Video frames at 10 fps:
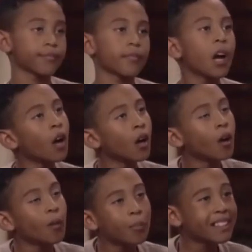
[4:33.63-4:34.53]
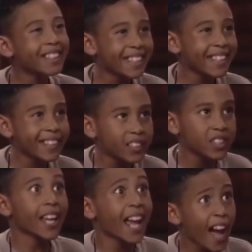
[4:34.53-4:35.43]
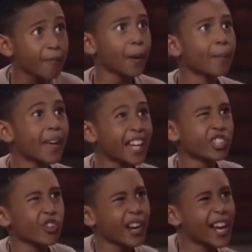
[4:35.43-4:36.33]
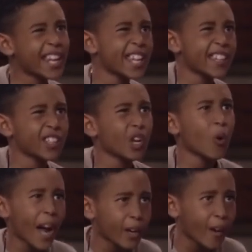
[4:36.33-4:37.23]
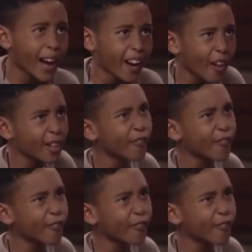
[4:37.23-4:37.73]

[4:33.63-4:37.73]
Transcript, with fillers: Please, they have my picture hanging in the Quack Quack Hall of Fame.